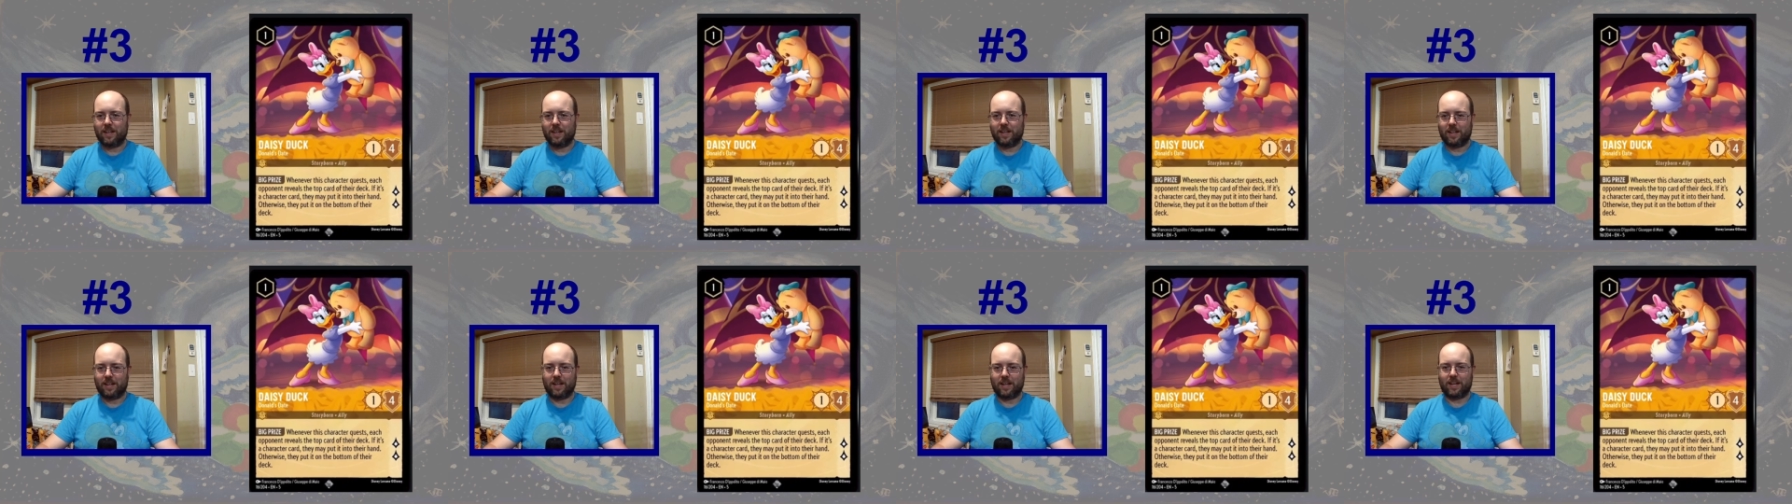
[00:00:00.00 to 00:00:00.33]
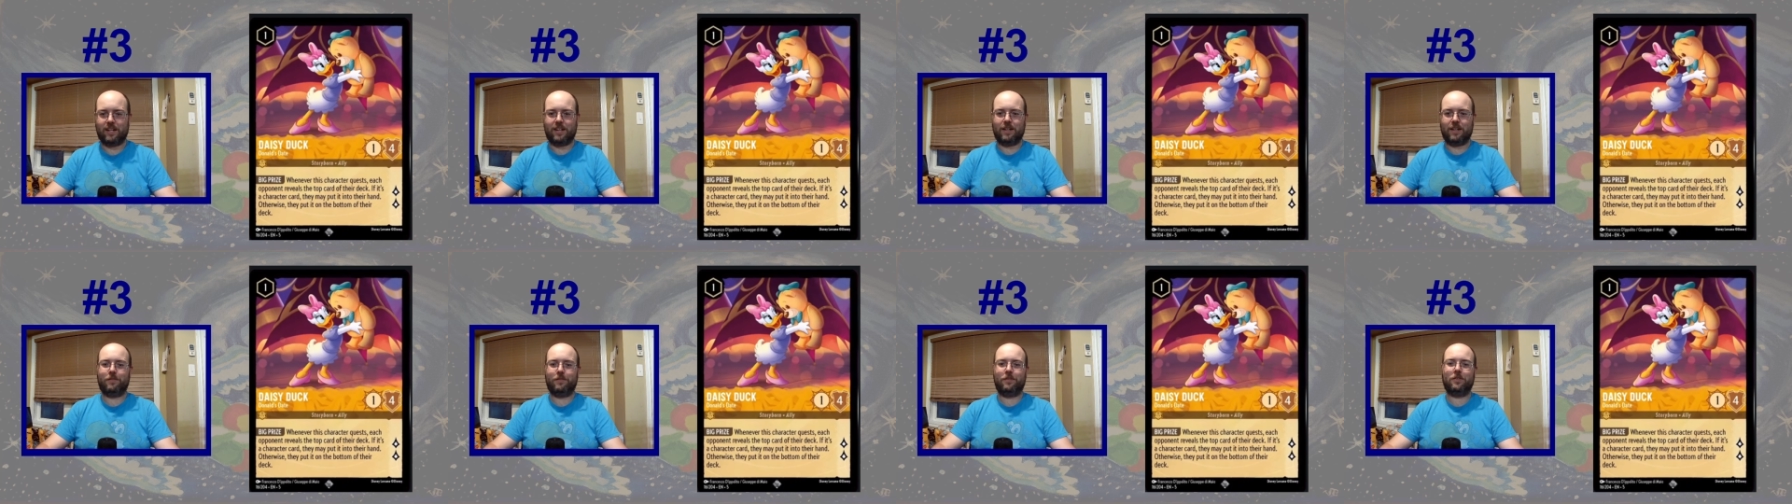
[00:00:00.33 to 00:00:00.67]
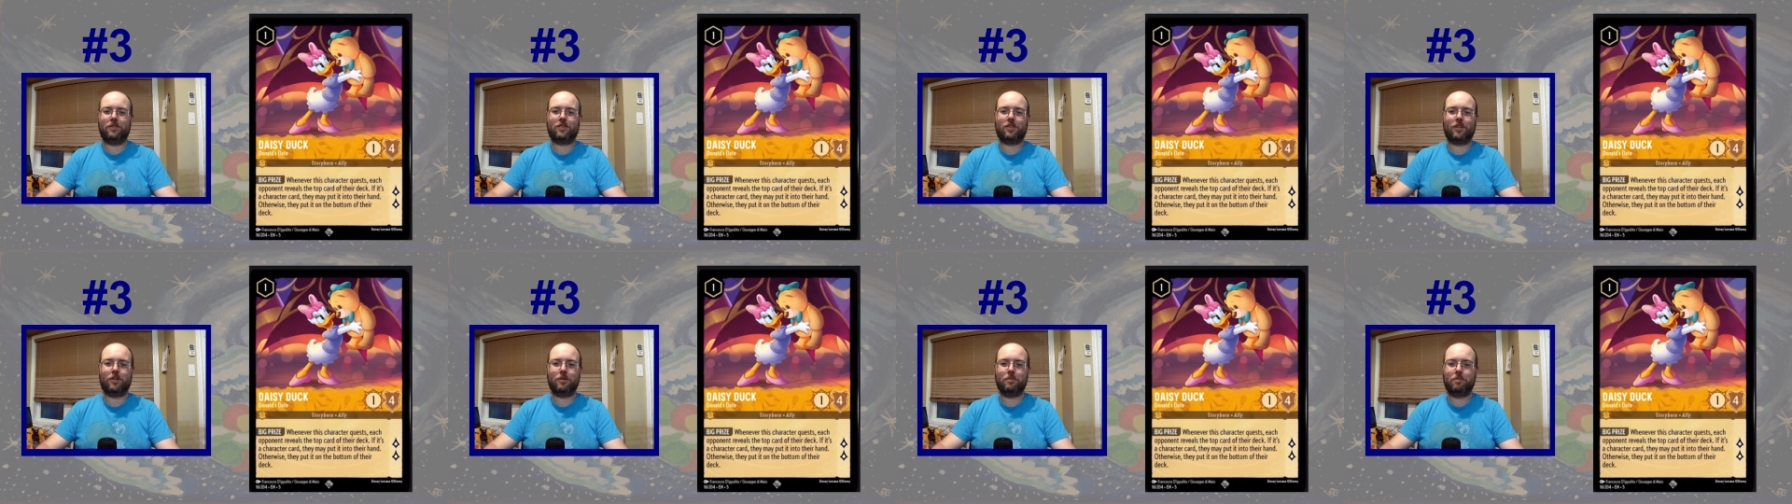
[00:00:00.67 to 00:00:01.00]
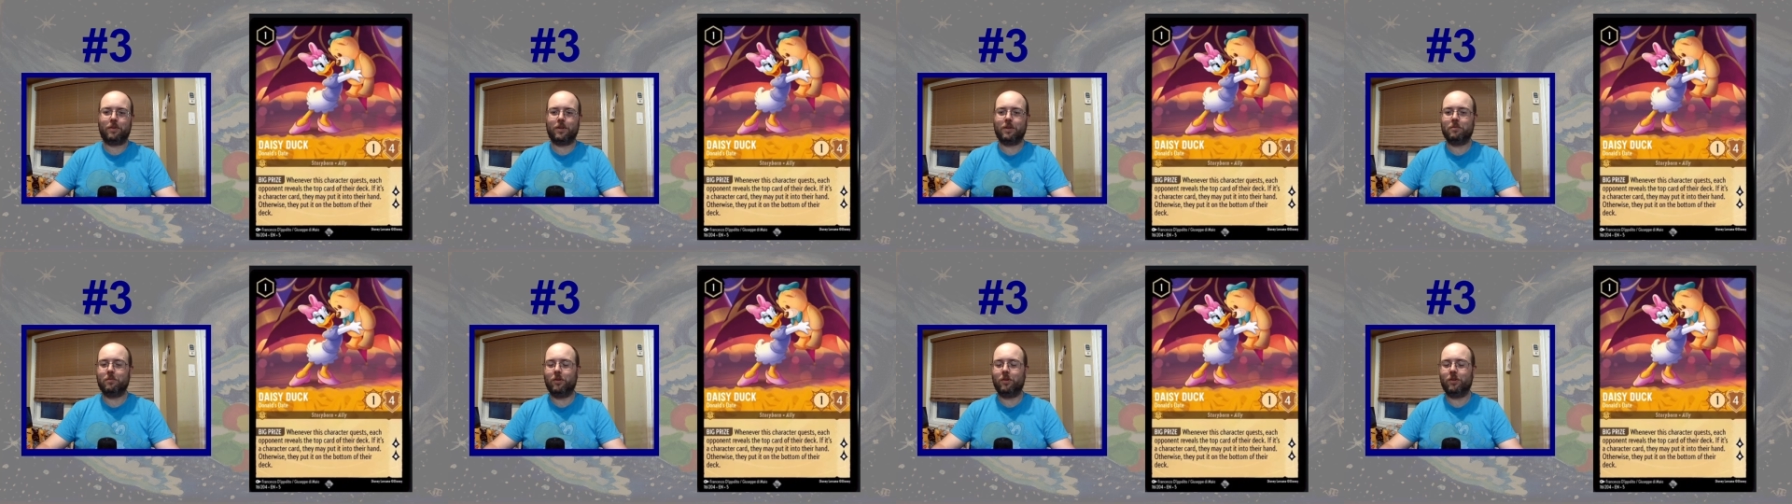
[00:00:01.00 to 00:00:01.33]
And if you start
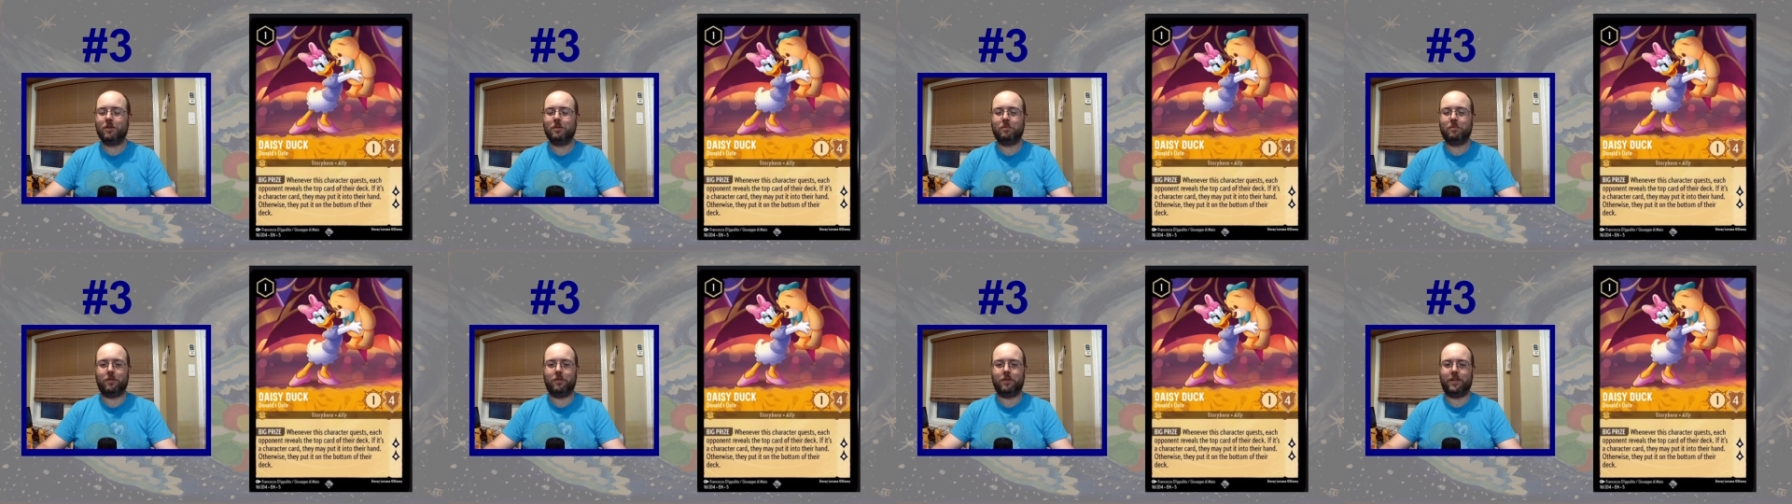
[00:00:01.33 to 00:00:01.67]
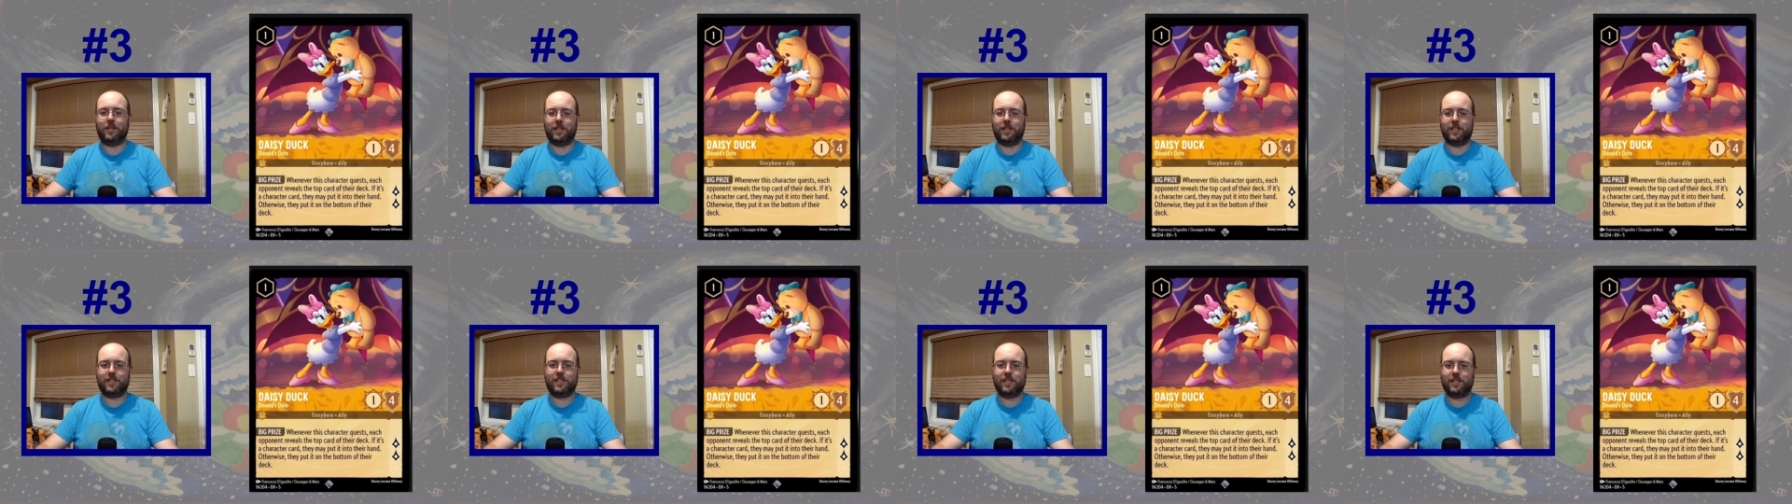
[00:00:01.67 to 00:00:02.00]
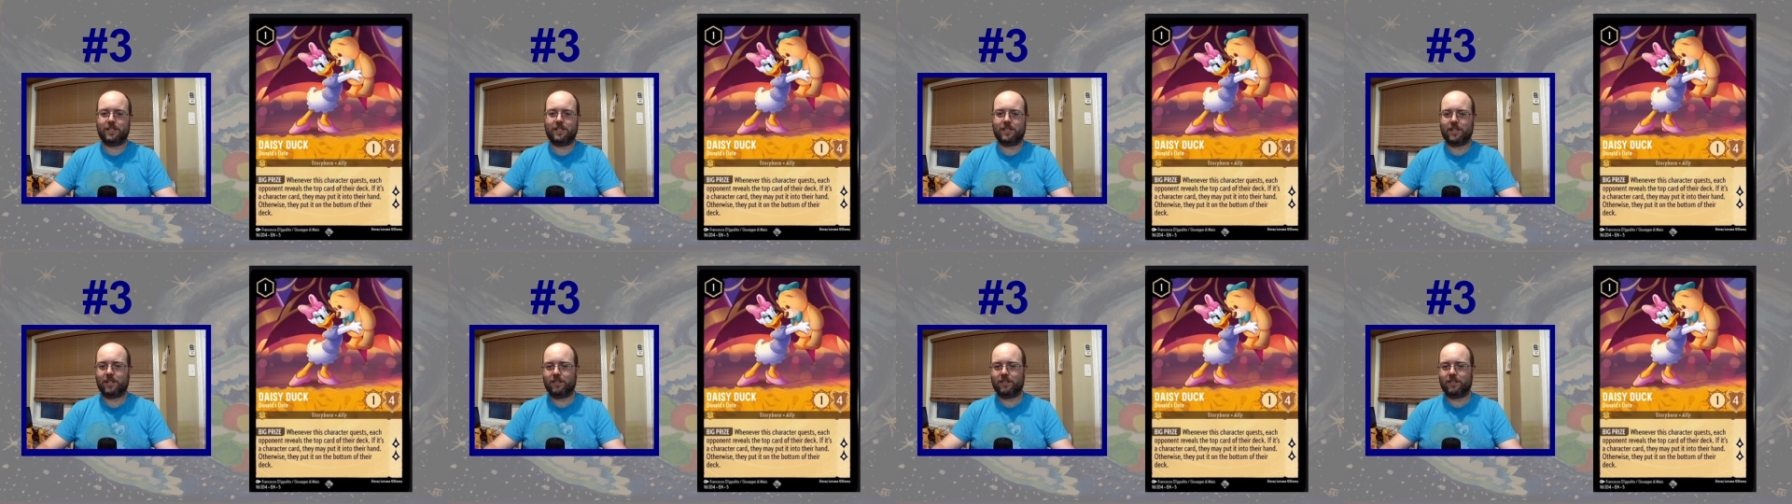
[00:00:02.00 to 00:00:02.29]
playing multiple daisies, then